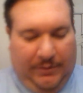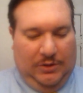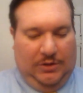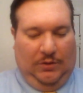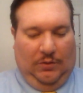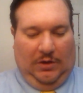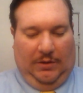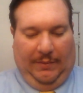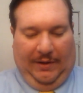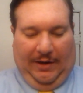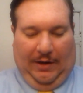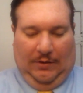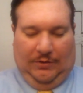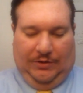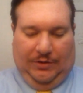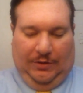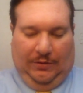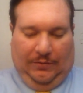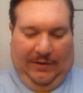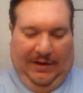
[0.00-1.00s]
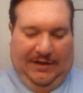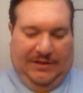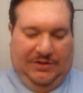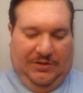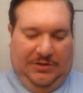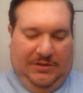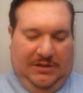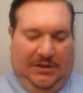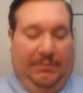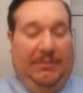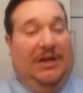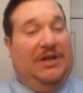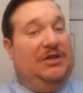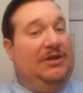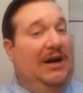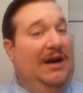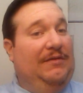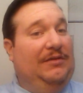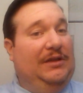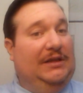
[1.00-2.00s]
using one of my go-to razors. I'm not
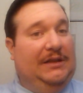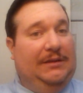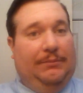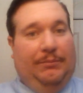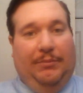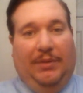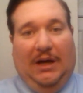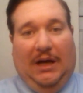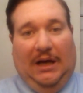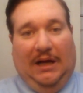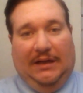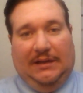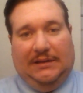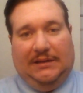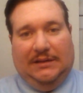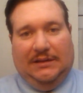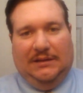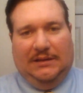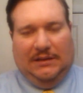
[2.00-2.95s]
traveling, but